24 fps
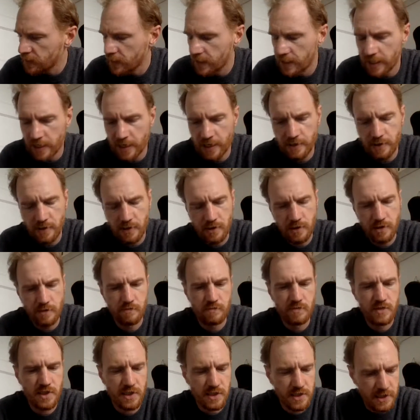and in
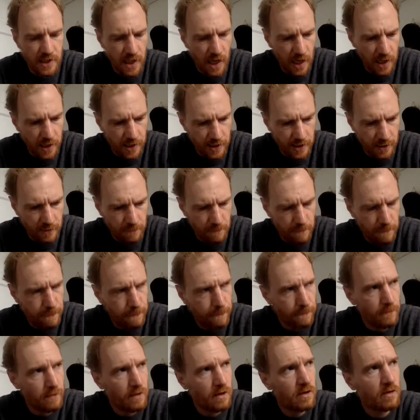society.
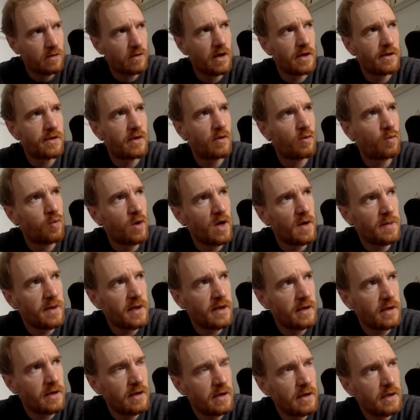Right? That
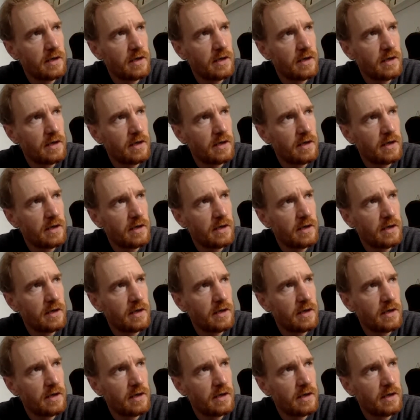women,